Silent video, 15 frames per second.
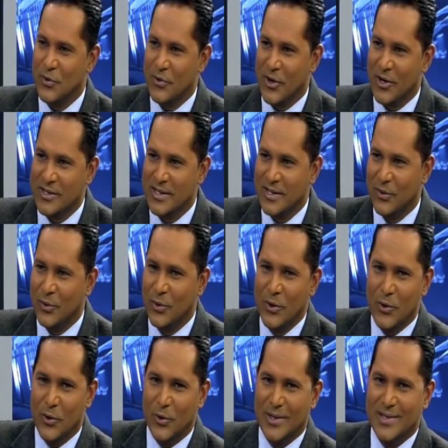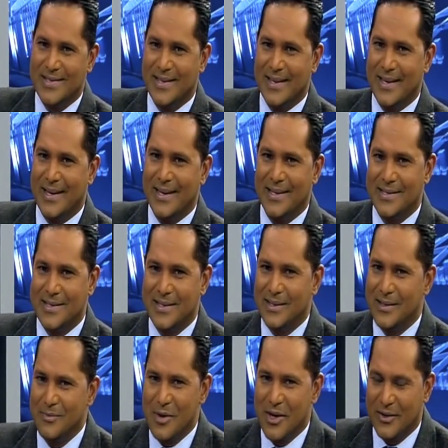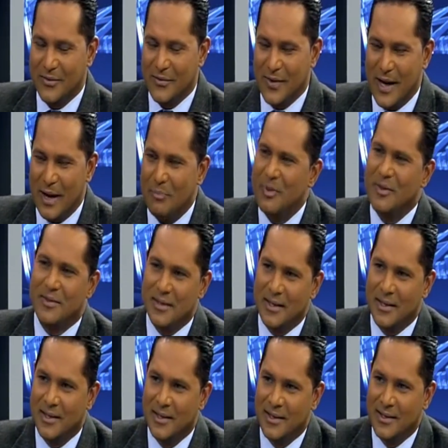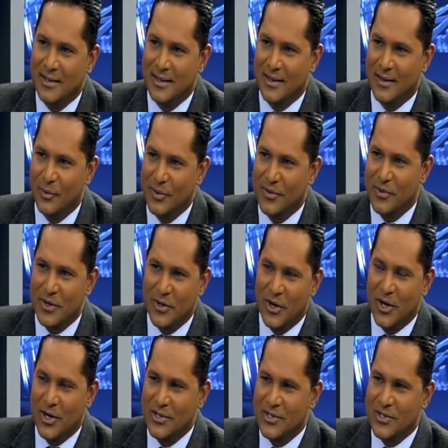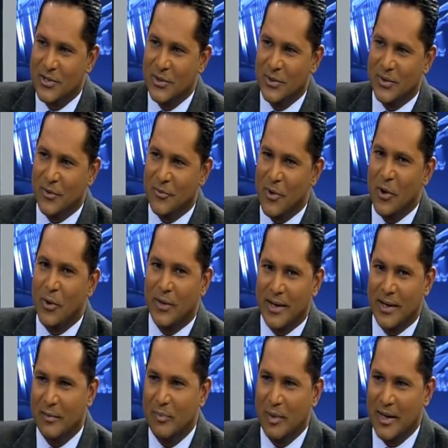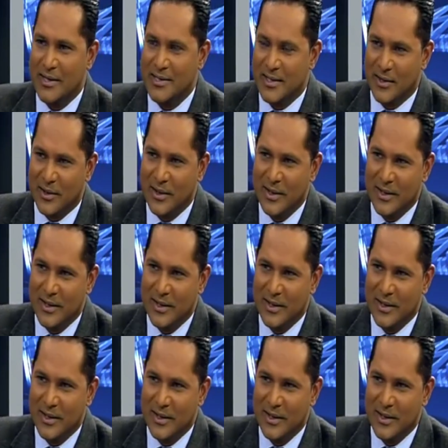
for granted, or is there a certain amount of apathy with regards to the role that it plays in?